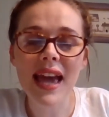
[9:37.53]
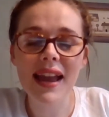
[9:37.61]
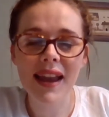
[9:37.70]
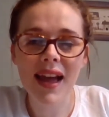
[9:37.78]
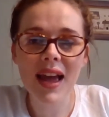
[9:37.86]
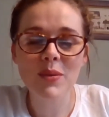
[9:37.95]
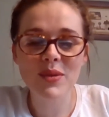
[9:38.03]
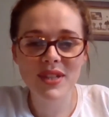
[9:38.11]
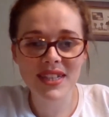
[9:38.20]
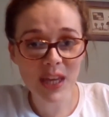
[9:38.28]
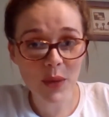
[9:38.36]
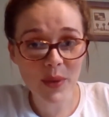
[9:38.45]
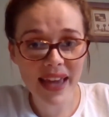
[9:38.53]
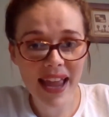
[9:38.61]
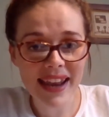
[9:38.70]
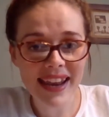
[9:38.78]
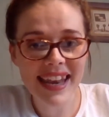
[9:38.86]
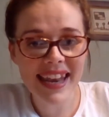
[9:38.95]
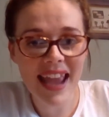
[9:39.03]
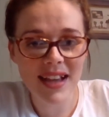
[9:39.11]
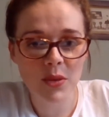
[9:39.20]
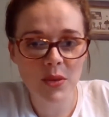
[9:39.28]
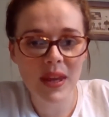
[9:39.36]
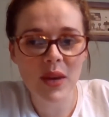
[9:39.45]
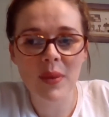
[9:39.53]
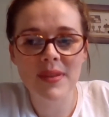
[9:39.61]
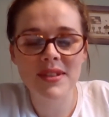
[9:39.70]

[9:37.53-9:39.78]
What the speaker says: and I will see you again next week with